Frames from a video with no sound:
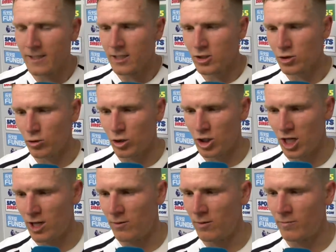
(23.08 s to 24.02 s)
scored the
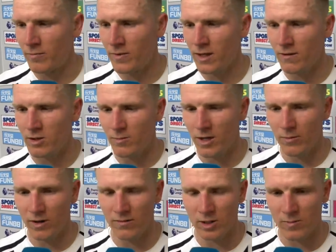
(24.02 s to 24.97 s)
second one, gave us a bit
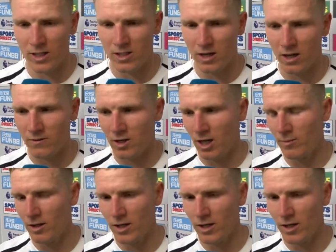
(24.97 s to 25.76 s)
of breathing space at half-time.